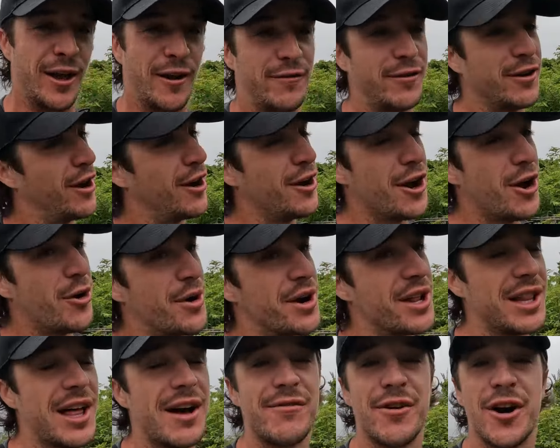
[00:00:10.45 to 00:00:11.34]
If you don't know
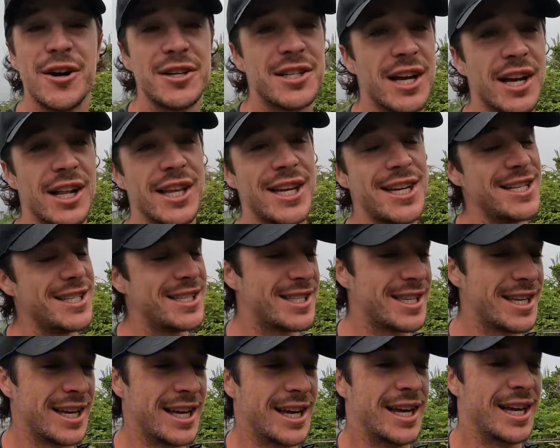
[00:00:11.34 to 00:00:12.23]
what a love hotel
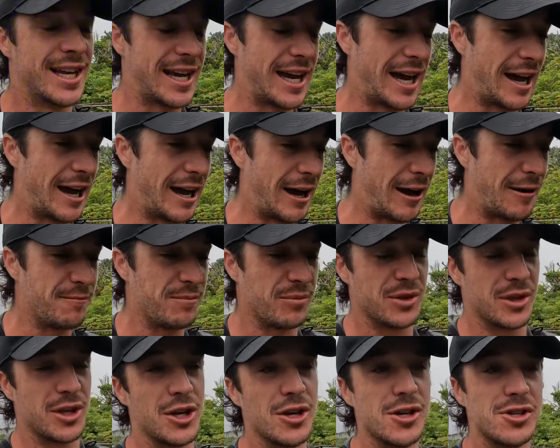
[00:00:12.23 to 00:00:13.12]
is,
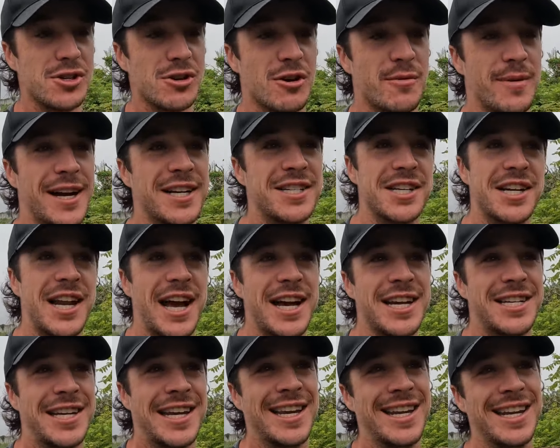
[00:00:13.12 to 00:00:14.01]
um, use your
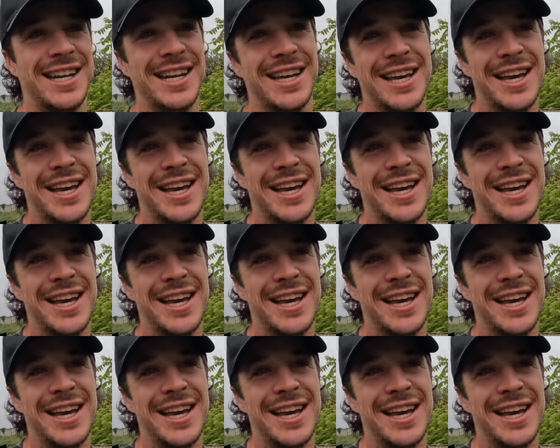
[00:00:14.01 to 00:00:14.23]
imagination